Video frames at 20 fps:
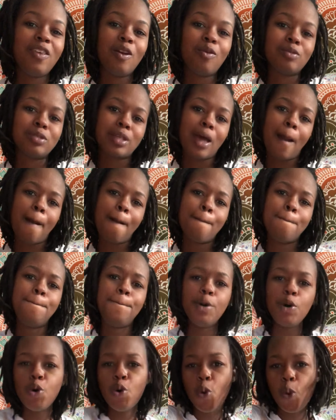then it was like,
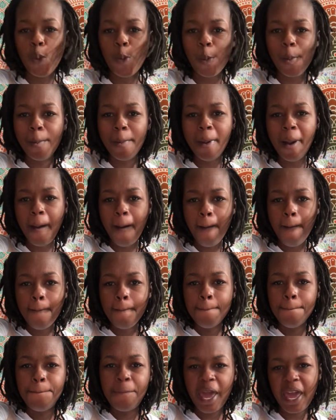boom,
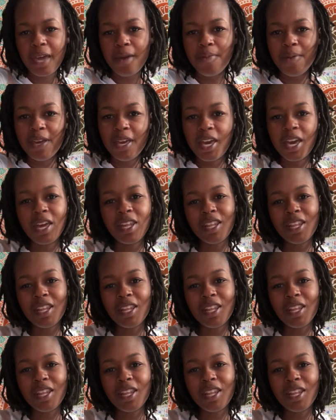baby.